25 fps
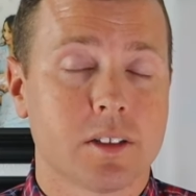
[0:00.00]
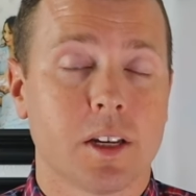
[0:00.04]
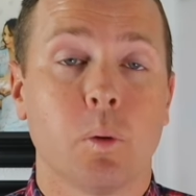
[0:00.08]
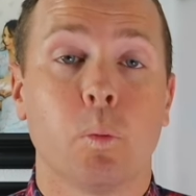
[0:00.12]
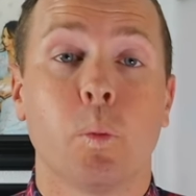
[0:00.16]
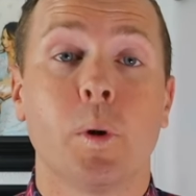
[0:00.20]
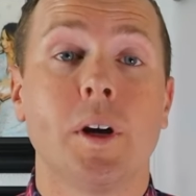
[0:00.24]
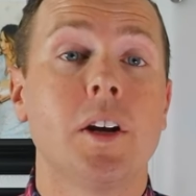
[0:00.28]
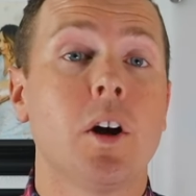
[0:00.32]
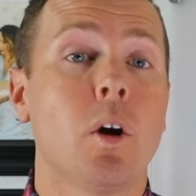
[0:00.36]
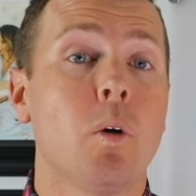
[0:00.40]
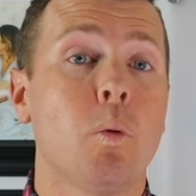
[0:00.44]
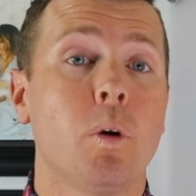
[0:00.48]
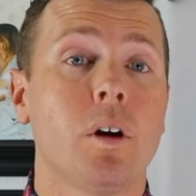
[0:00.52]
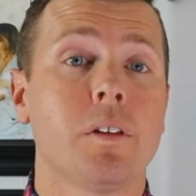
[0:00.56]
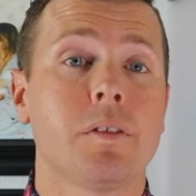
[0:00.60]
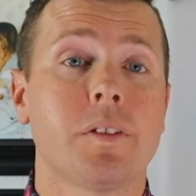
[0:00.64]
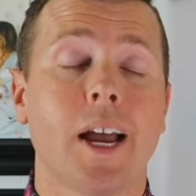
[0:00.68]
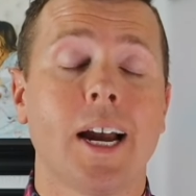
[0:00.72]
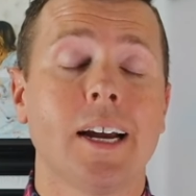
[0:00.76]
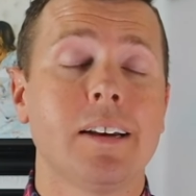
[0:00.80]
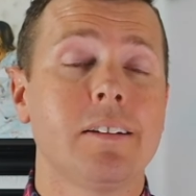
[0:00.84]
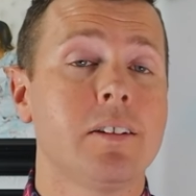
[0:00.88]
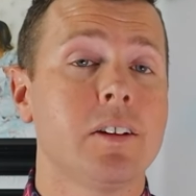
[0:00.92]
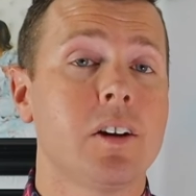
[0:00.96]
And we don't want
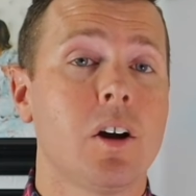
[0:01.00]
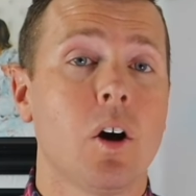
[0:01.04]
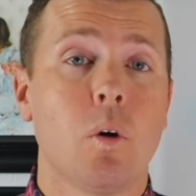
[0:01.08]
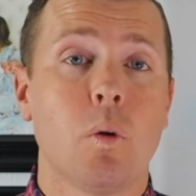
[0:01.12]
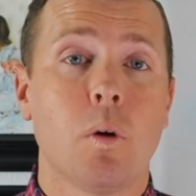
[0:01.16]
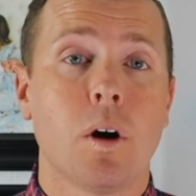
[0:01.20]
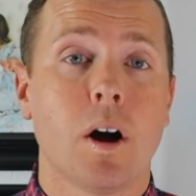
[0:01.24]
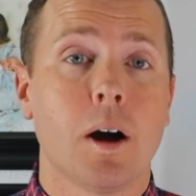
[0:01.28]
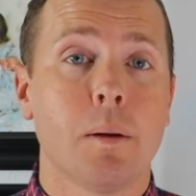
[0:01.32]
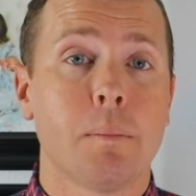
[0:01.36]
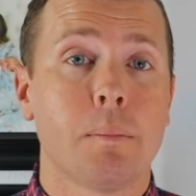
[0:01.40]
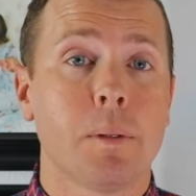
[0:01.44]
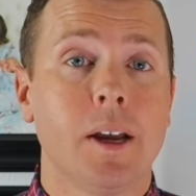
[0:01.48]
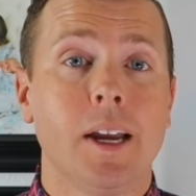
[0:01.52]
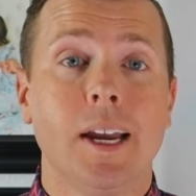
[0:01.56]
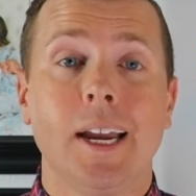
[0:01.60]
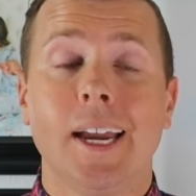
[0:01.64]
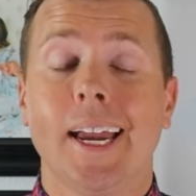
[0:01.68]
that to go up